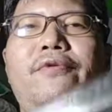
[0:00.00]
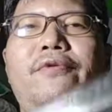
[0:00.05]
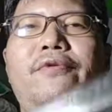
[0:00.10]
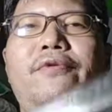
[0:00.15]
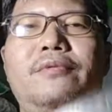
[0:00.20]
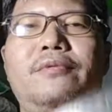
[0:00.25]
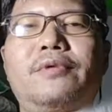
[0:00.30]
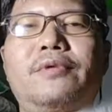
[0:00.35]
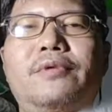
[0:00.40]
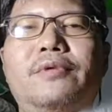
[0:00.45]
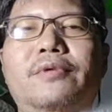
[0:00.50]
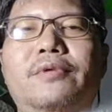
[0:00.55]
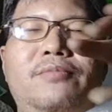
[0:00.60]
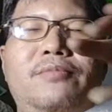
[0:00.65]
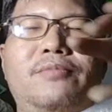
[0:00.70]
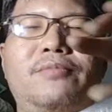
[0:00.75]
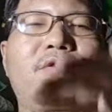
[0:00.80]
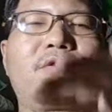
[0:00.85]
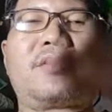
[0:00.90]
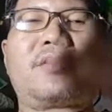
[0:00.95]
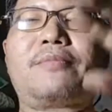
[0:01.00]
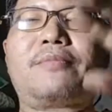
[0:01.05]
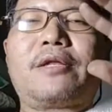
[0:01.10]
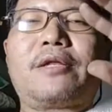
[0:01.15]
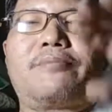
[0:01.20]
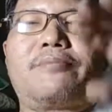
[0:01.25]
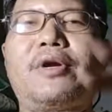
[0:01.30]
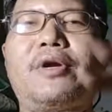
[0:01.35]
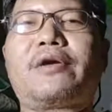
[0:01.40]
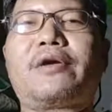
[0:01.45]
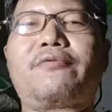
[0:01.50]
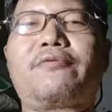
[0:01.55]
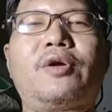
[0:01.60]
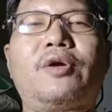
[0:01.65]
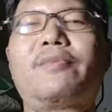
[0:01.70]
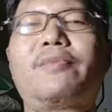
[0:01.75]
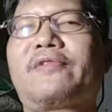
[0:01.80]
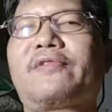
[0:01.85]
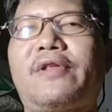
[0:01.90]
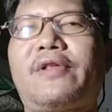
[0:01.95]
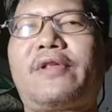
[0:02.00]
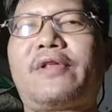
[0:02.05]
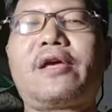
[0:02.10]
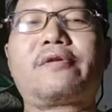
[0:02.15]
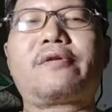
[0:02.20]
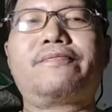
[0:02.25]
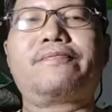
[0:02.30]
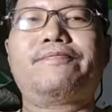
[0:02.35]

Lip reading: careful, because it might break. One mistake,